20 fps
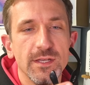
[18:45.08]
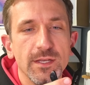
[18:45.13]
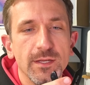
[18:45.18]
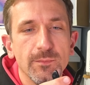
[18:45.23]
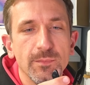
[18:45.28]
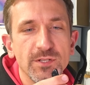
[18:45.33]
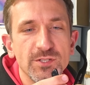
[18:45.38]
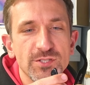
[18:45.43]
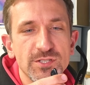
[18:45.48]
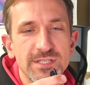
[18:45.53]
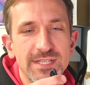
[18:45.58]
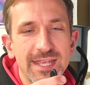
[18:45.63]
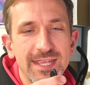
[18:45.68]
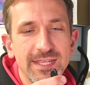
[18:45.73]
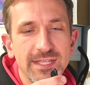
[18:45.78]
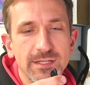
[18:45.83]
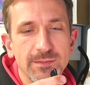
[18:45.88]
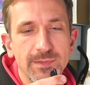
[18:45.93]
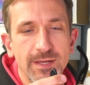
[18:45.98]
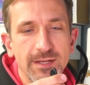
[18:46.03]
but just
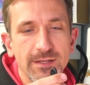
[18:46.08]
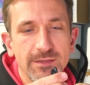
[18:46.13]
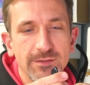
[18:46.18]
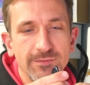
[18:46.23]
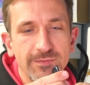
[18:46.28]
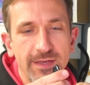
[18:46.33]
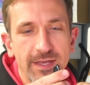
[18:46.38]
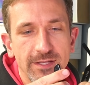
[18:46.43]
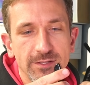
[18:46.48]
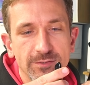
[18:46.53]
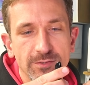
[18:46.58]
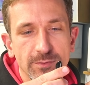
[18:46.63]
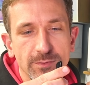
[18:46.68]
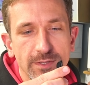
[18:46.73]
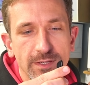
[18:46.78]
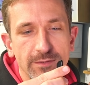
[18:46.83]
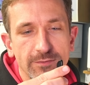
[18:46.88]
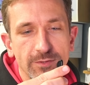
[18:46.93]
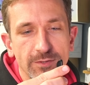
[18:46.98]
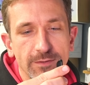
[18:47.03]
taking them out of the factory or
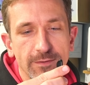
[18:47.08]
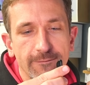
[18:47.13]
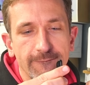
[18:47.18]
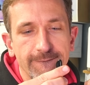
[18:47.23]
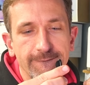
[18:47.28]
whatever,